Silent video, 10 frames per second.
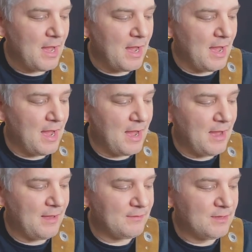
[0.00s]

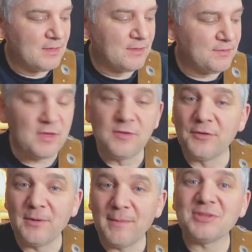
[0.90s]
And thank you
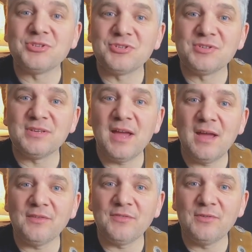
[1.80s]
very much.
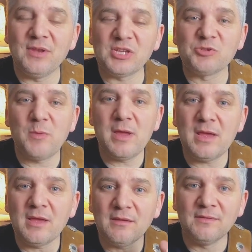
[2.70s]
Yeah, see you next
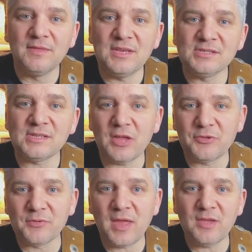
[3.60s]
week. This
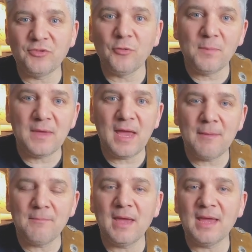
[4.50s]
Saturday, 2
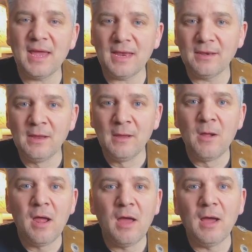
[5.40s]
p.m. again,
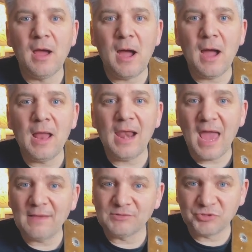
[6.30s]

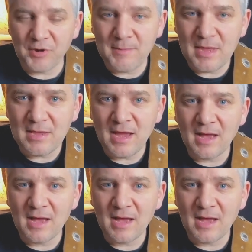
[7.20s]
live streaming